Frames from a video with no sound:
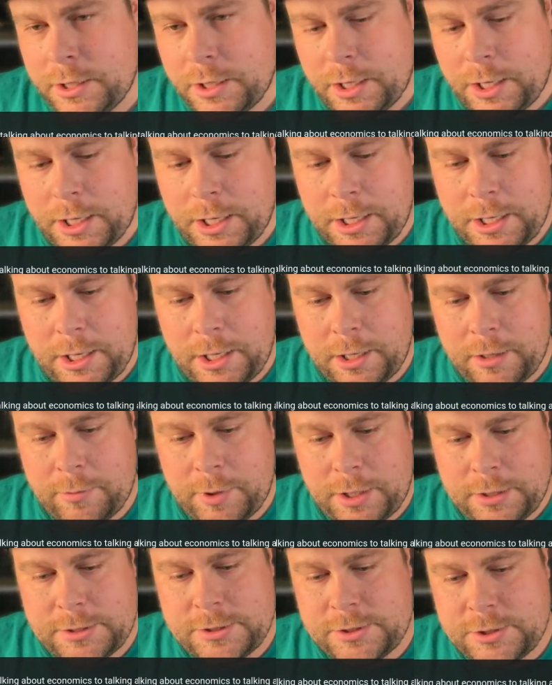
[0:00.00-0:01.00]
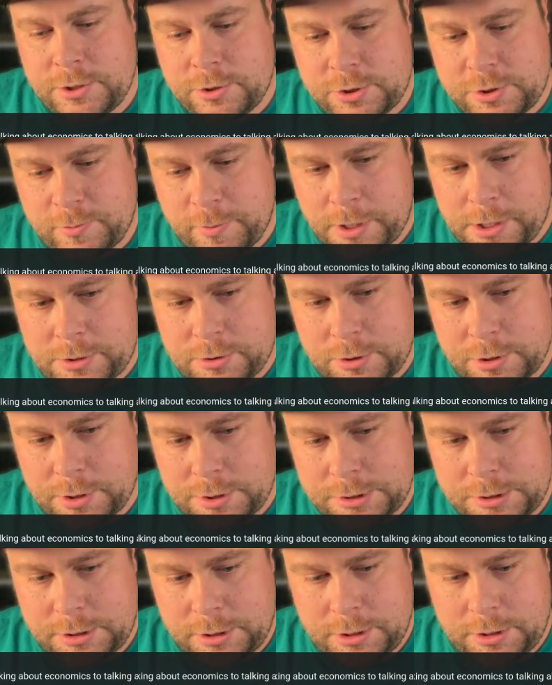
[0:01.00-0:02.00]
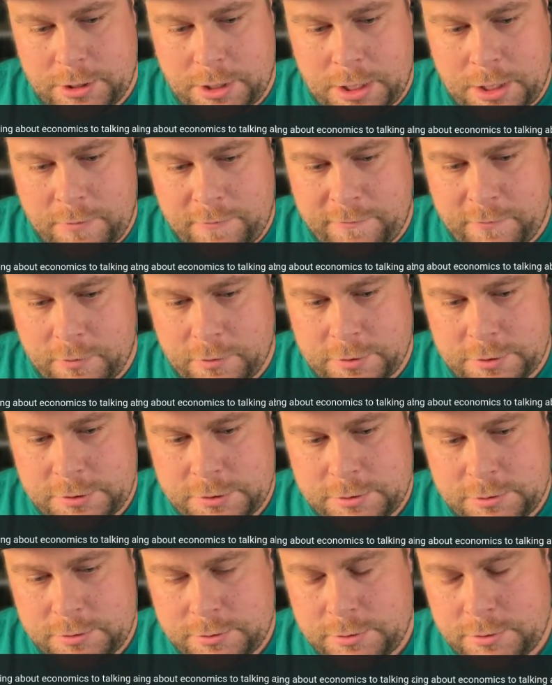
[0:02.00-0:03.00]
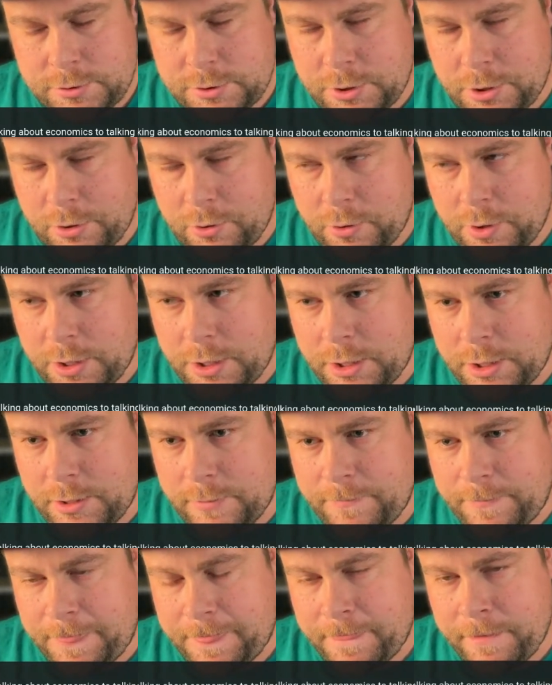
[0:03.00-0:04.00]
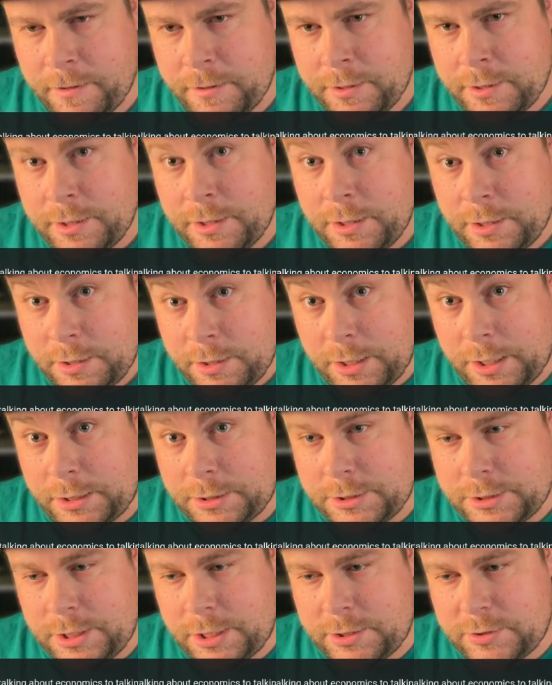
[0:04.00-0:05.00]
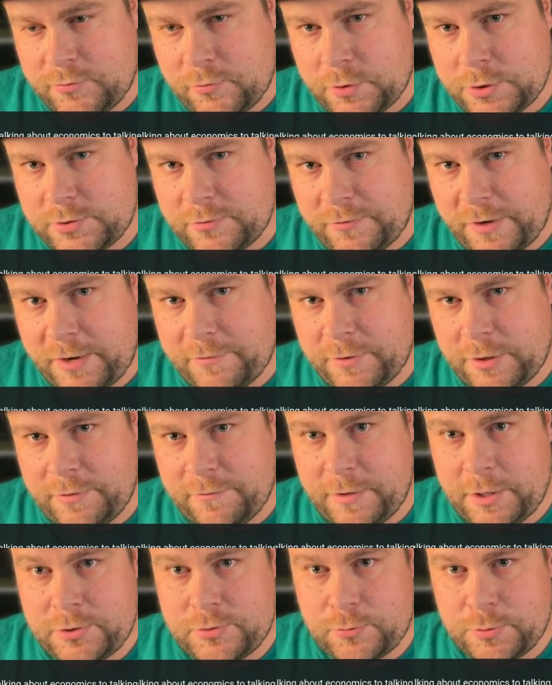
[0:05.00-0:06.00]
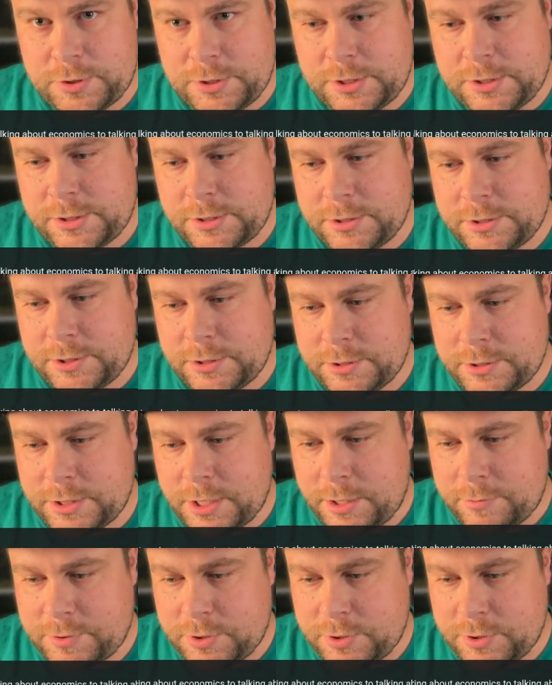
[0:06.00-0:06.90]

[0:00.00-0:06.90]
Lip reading: am a SEER specialist in the Air Force. So that stands for Survival, Evasion, Resistance, and Escape.